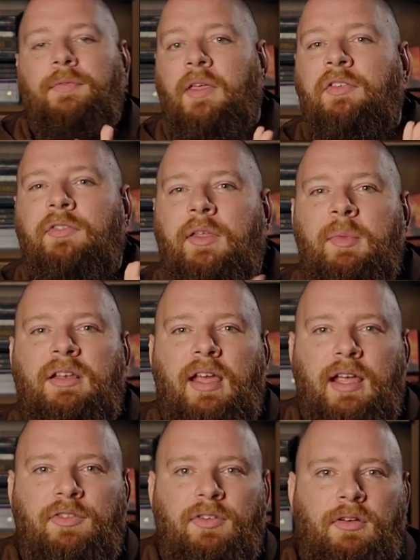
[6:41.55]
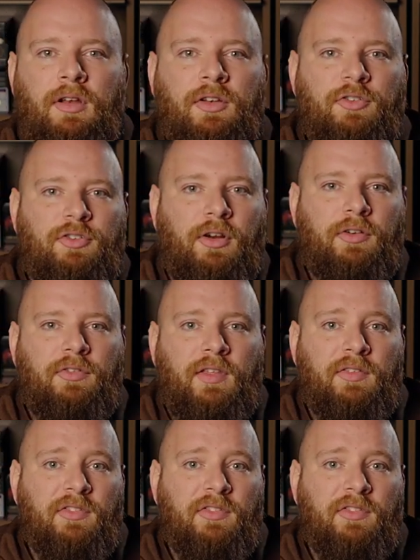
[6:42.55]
This limitation ensures that